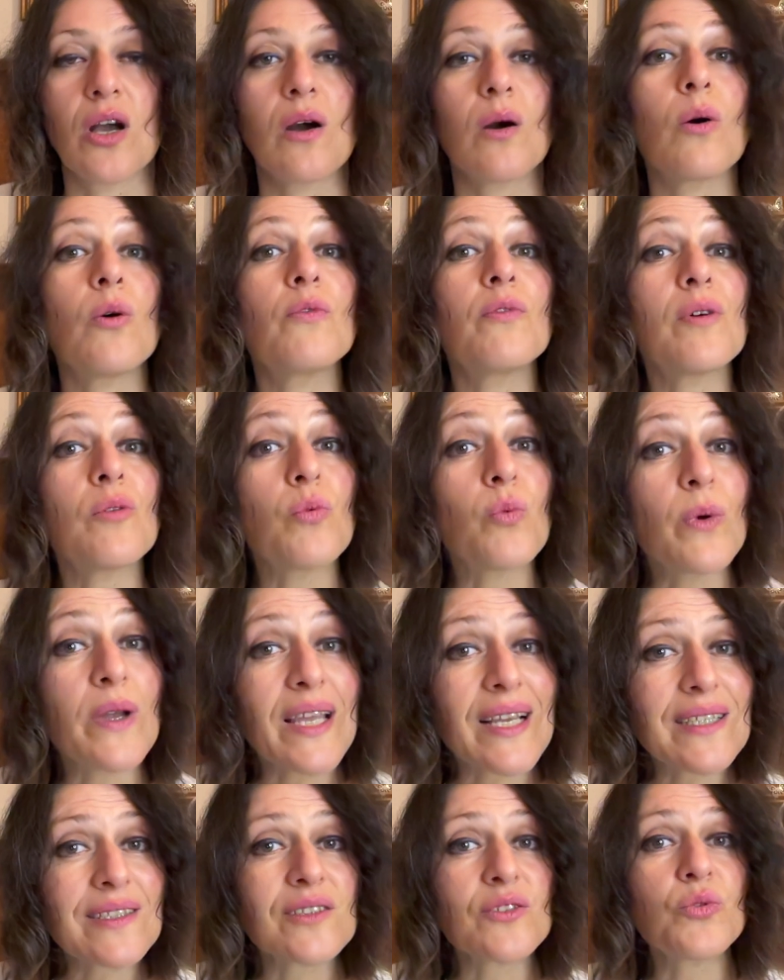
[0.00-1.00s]
Over
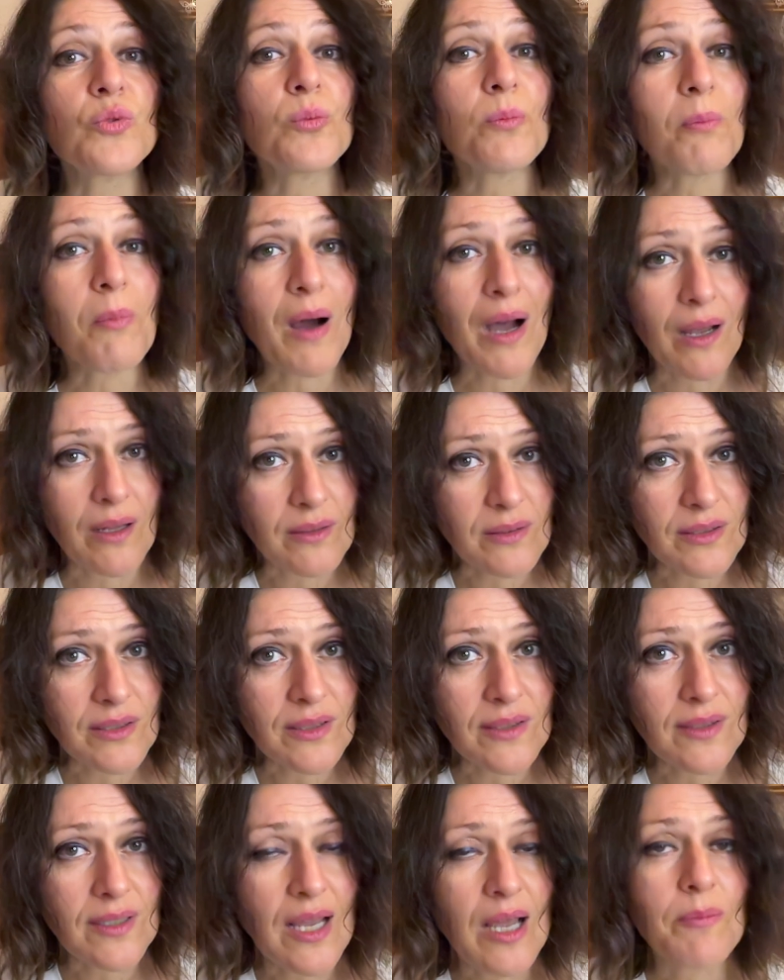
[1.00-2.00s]
weeks to
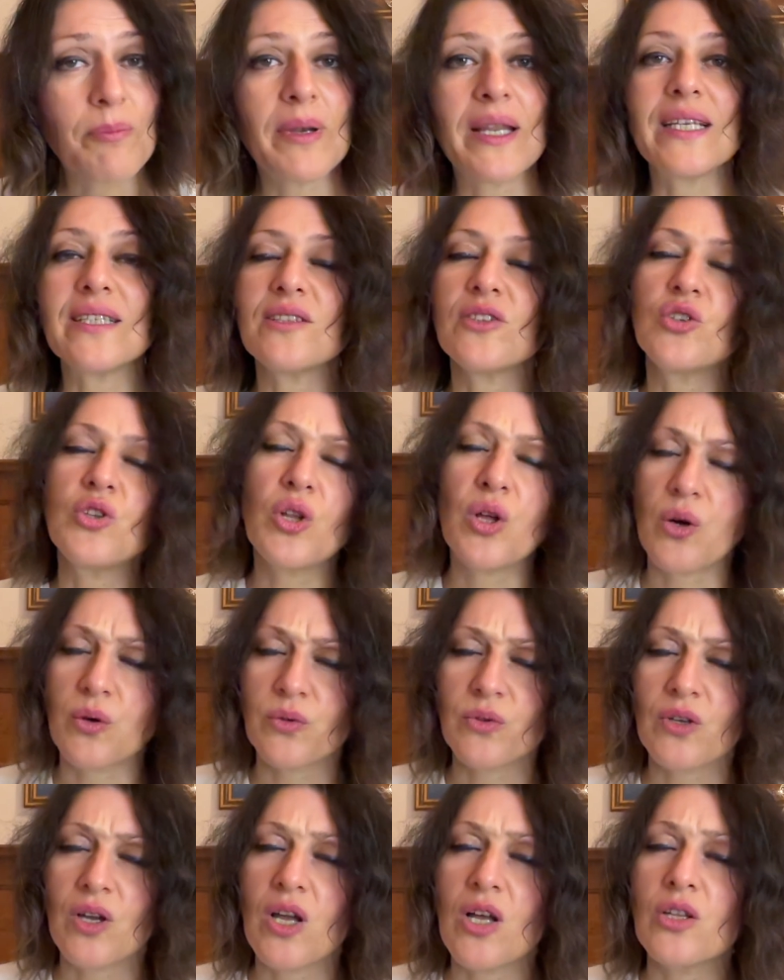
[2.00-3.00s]
months, please
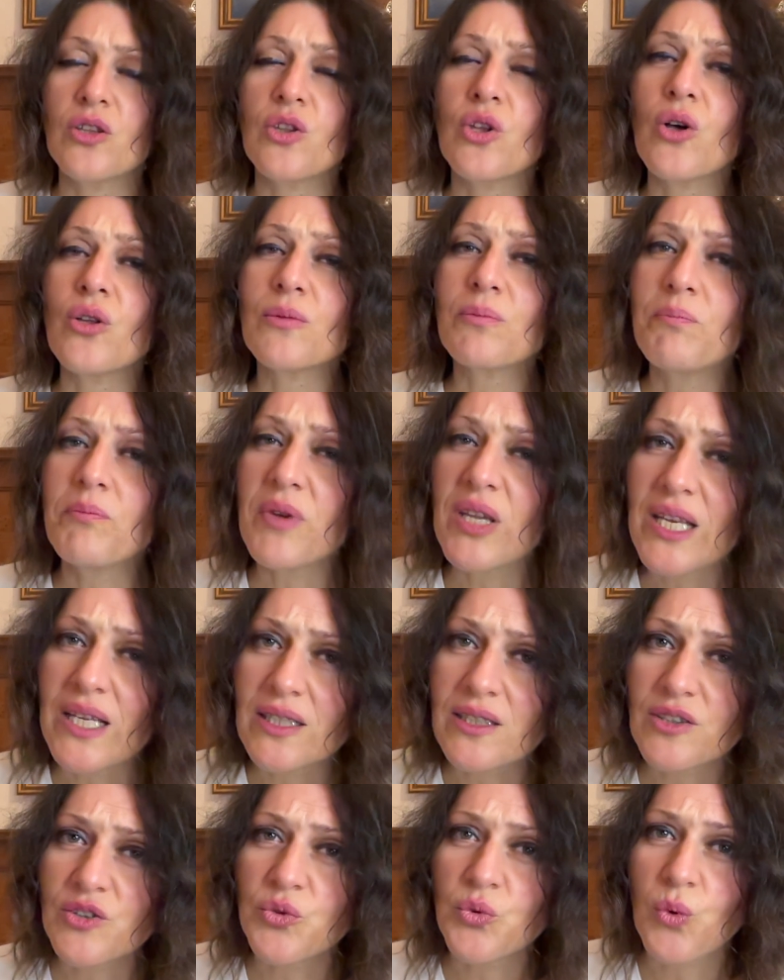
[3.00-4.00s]
note, not
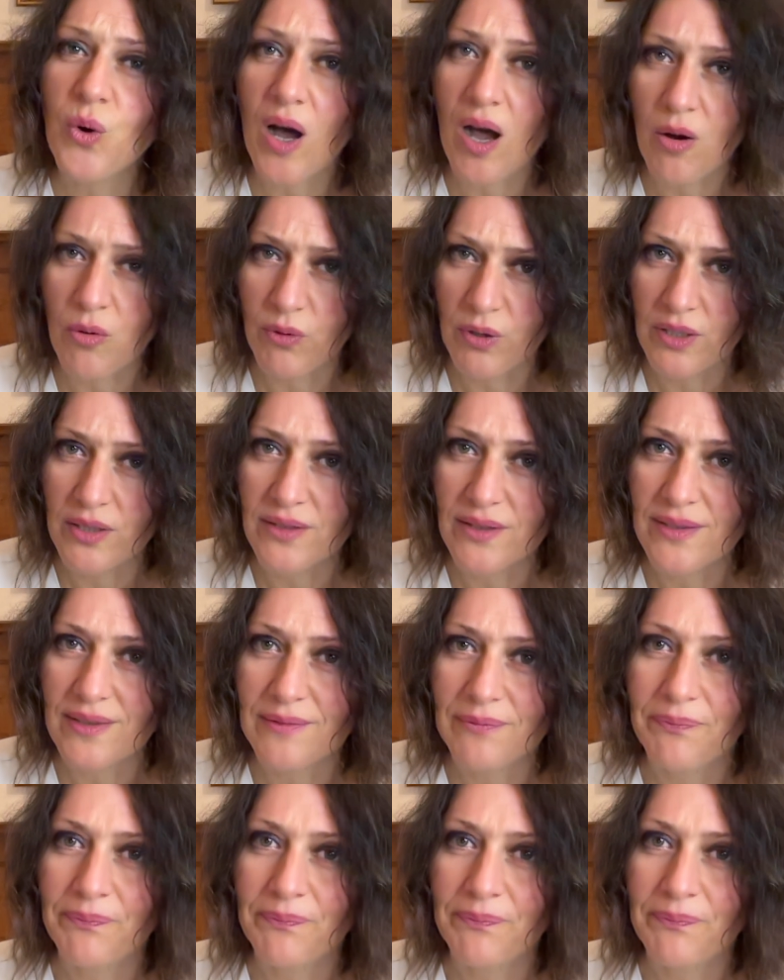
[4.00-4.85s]
minutes to hours,